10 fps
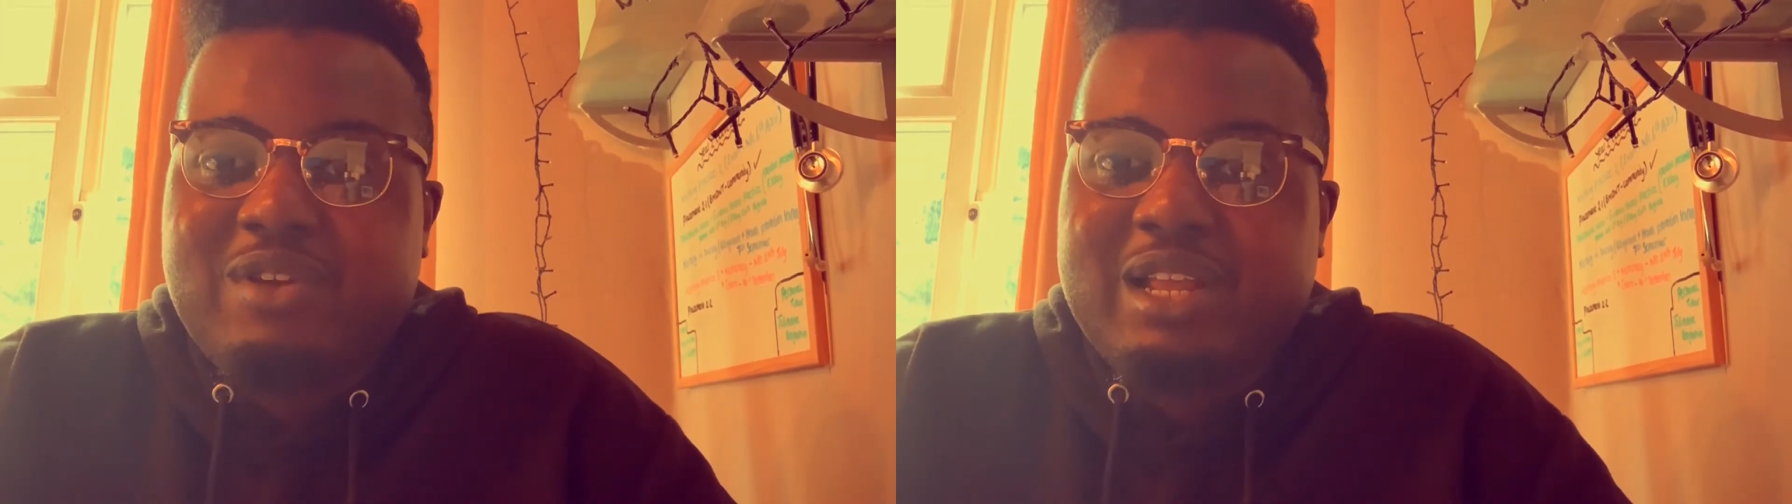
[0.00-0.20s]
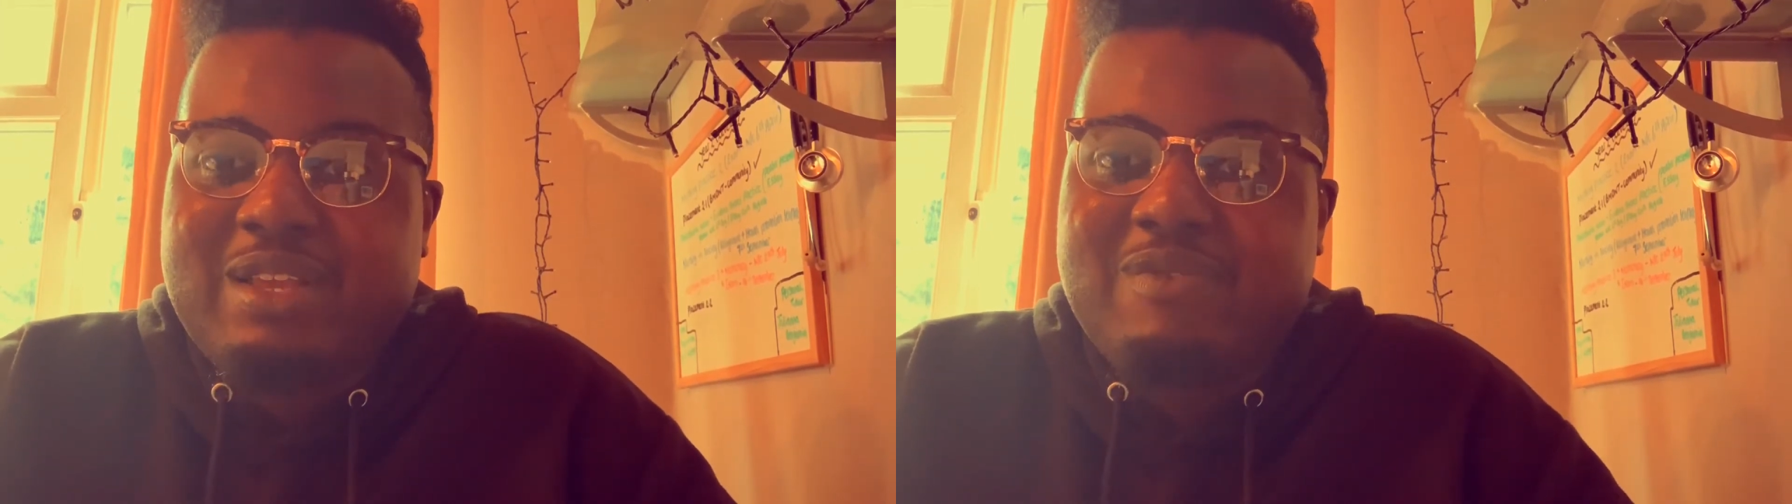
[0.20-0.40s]

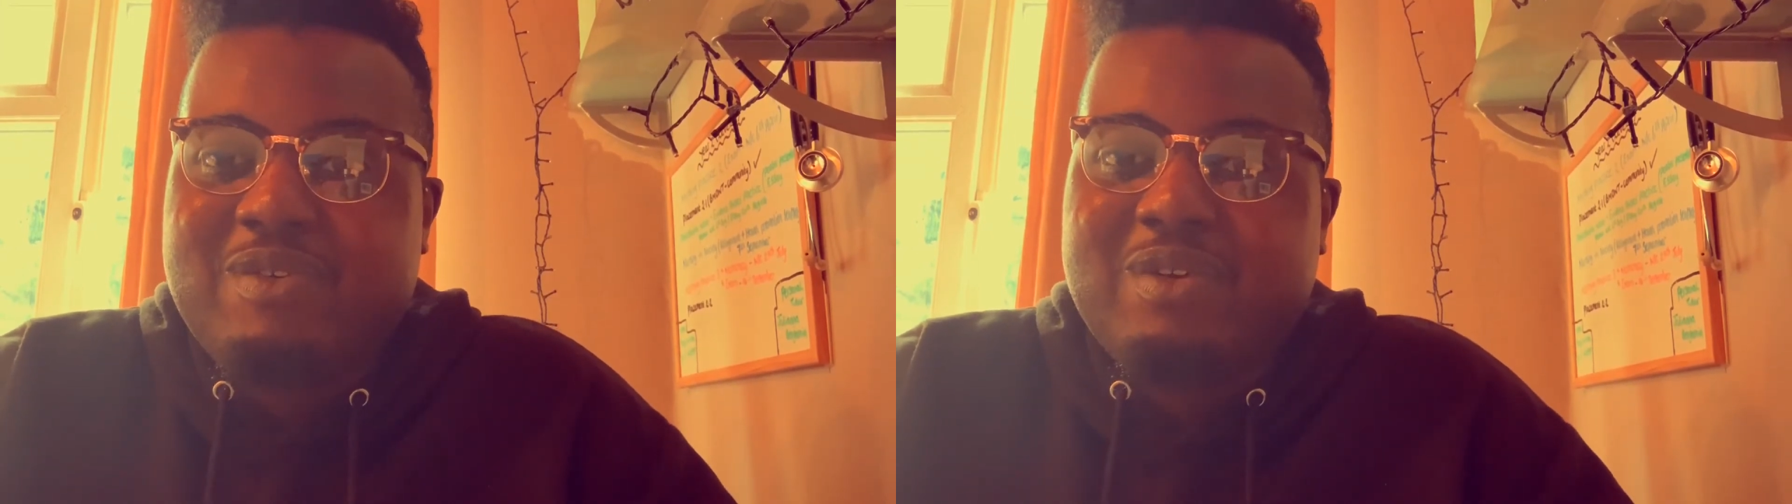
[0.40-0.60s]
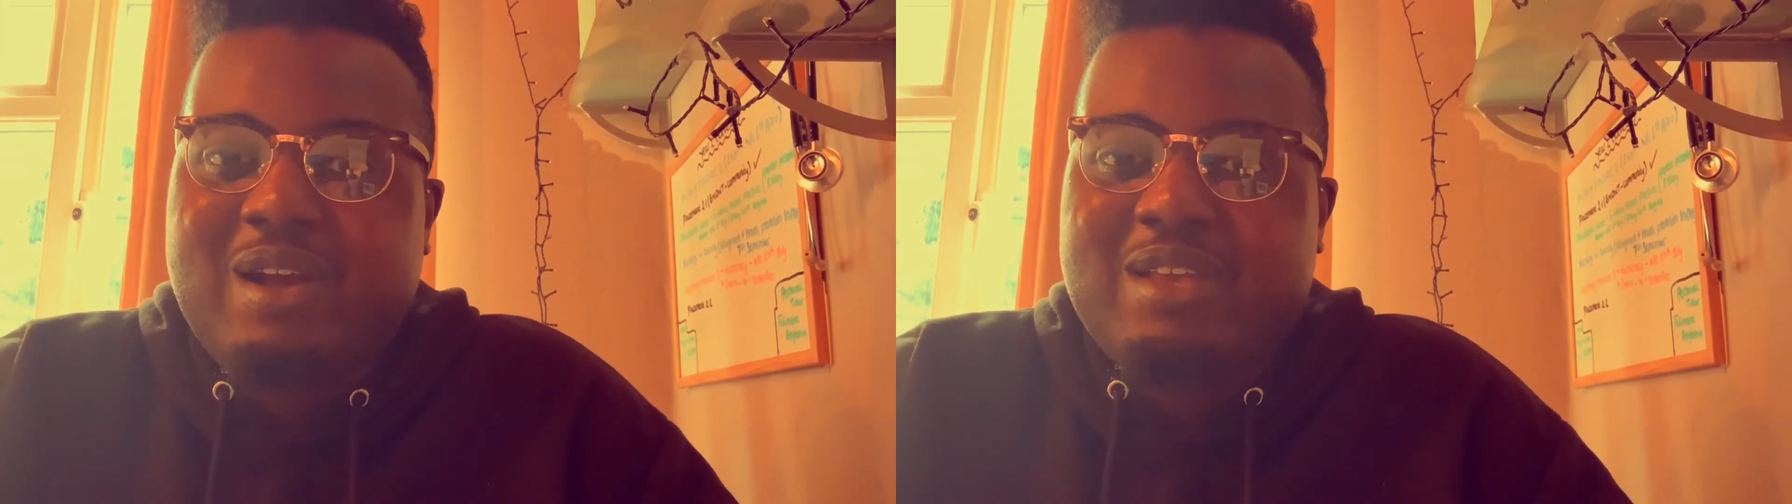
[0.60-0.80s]
and you feel
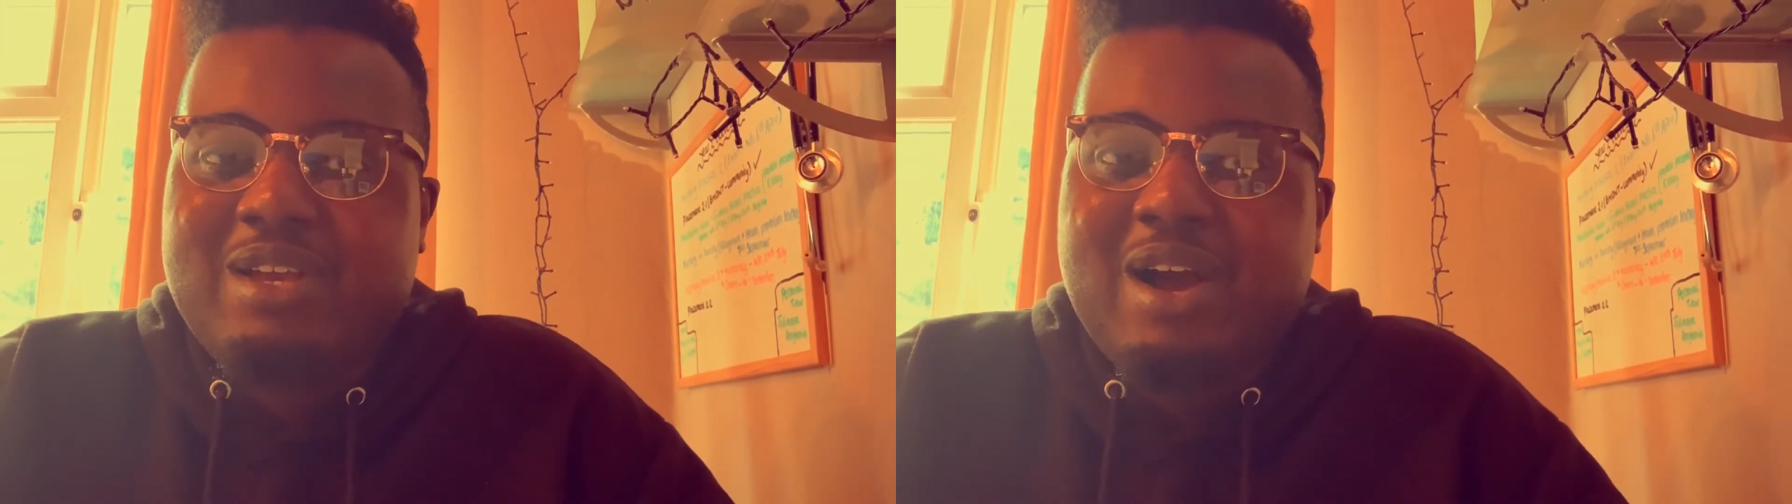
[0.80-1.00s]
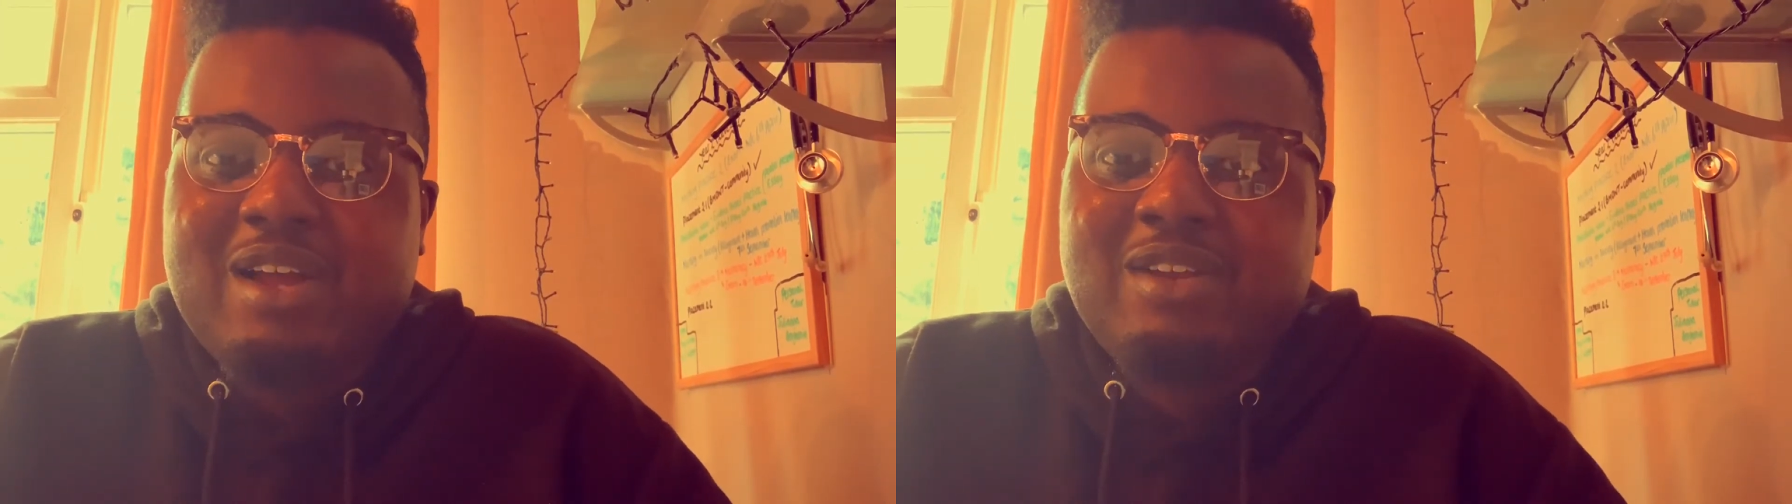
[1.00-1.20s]
like you're
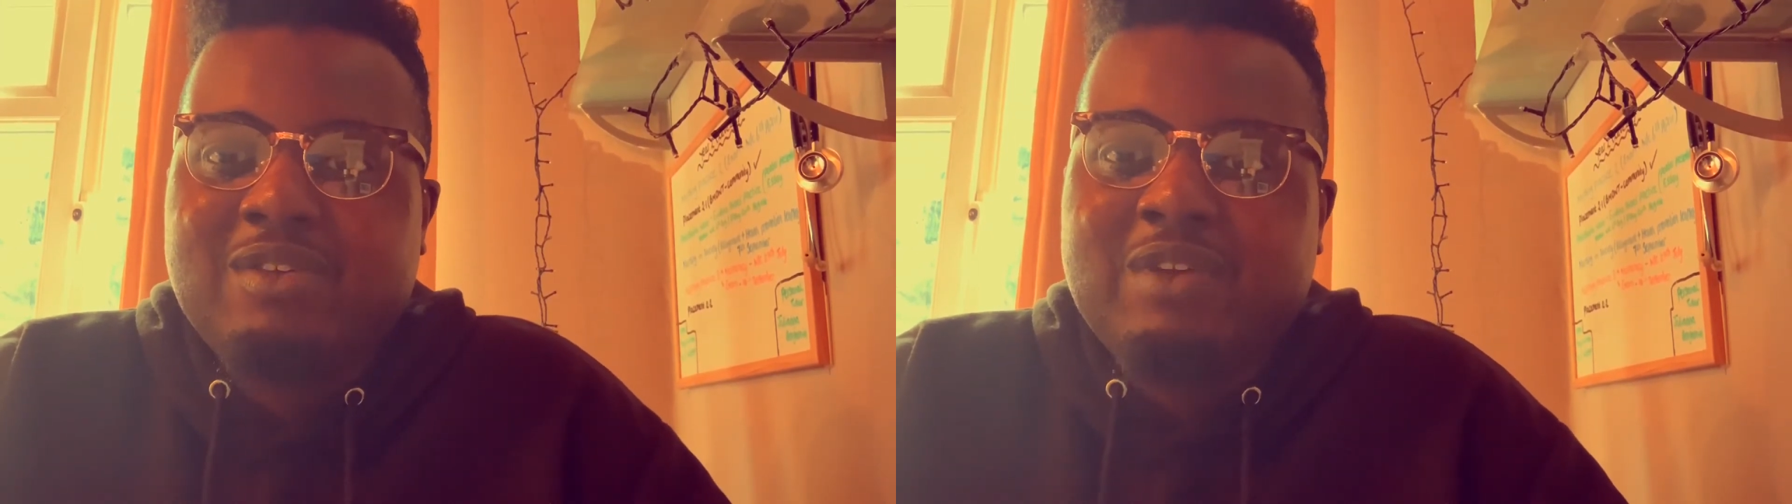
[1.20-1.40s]
kind of